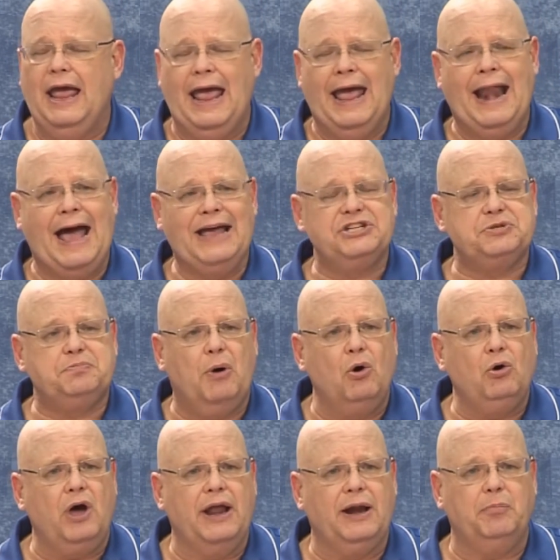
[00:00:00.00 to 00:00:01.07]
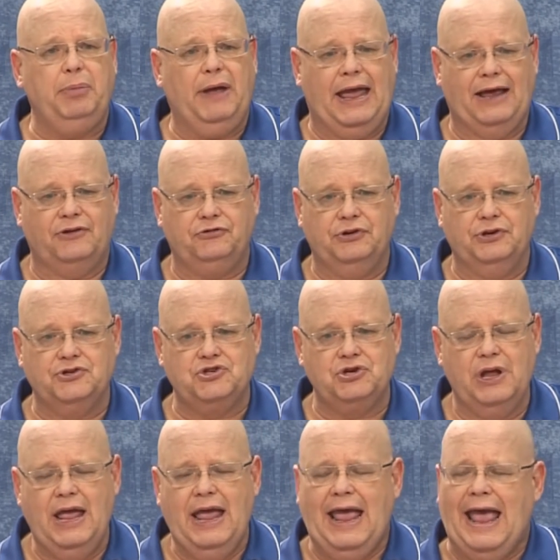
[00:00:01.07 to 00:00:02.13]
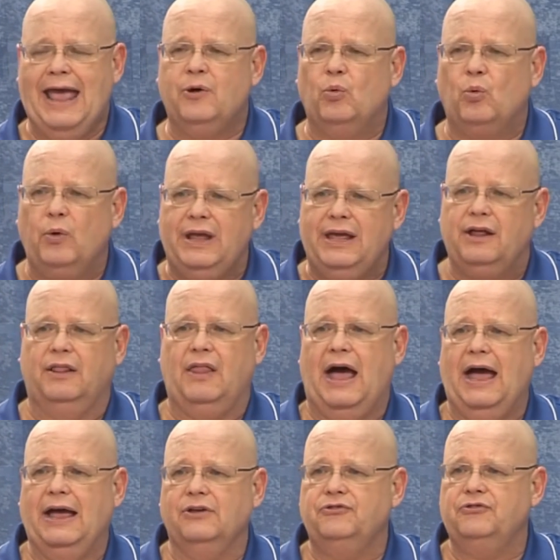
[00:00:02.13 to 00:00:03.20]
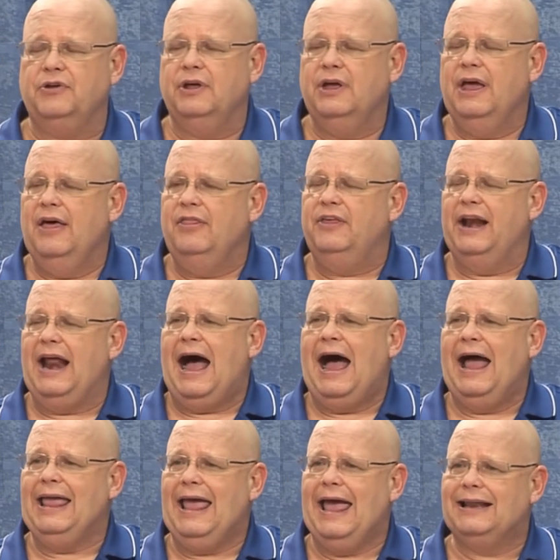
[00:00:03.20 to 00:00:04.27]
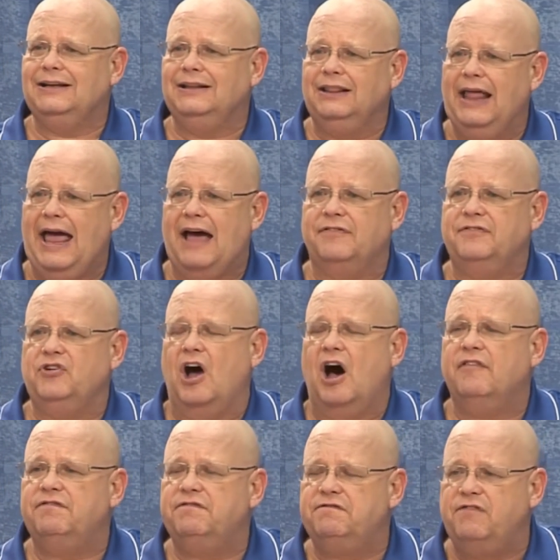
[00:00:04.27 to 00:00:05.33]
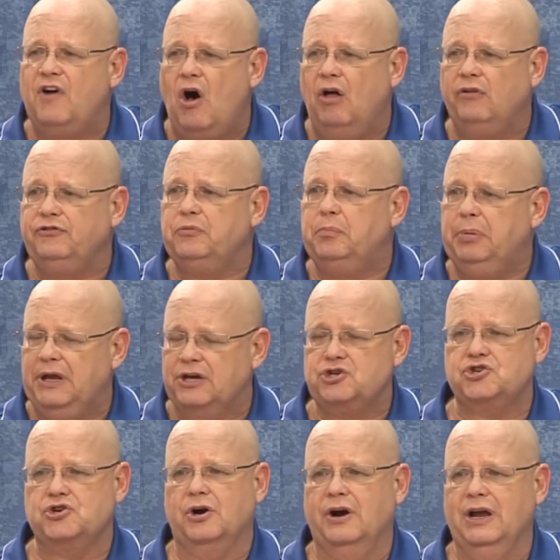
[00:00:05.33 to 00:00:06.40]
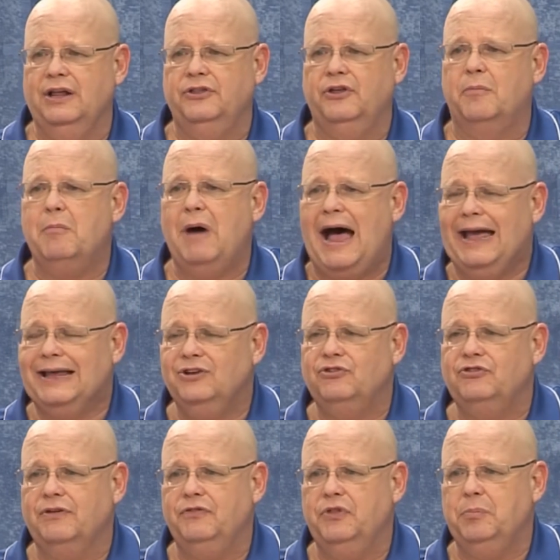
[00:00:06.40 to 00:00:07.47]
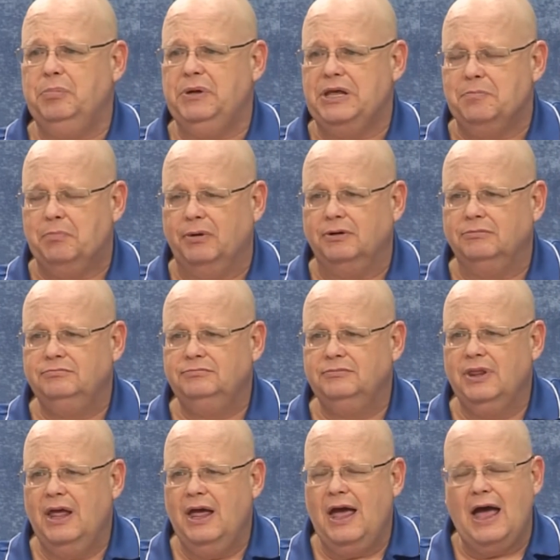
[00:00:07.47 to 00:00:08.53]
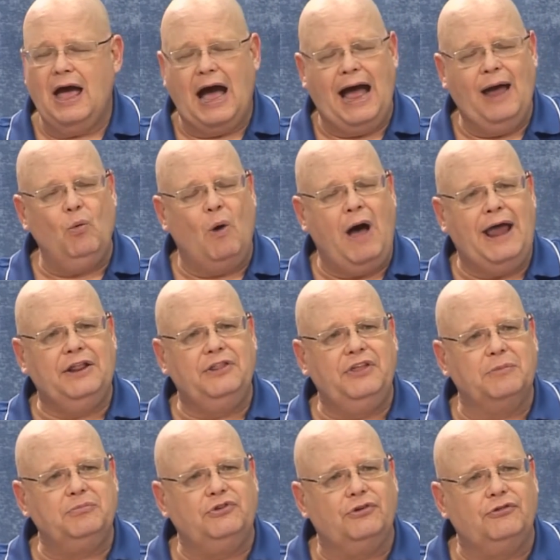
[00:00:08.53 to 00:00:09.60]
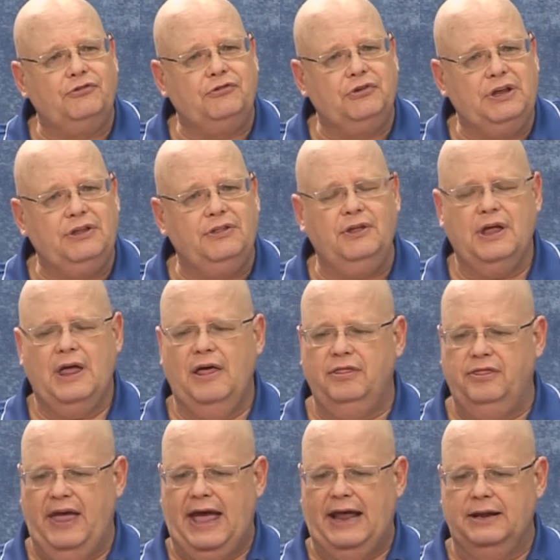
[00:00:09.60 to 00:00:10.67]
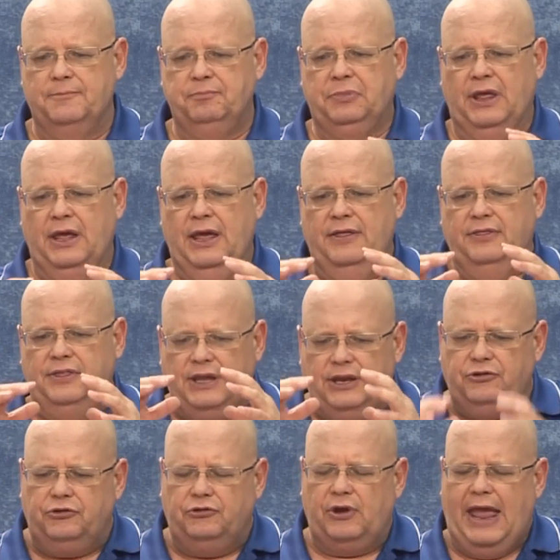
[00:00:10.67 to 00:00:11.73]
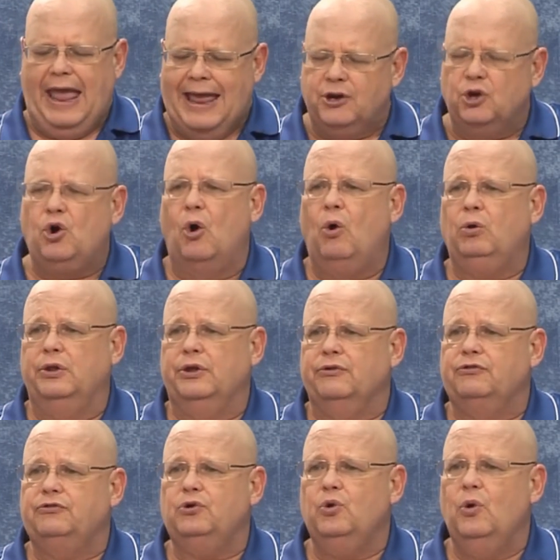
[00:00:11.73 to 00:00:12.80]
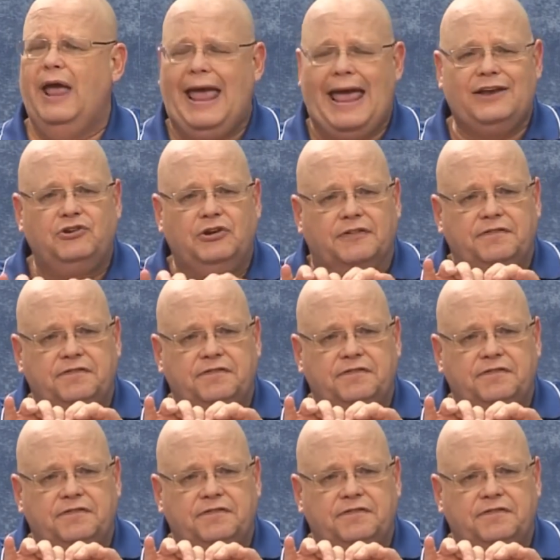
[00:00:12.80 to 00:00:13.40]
and I spoke on a passage and realized that I had left a false picture in the minds of the people. I wanted them to see that these Angolans who had to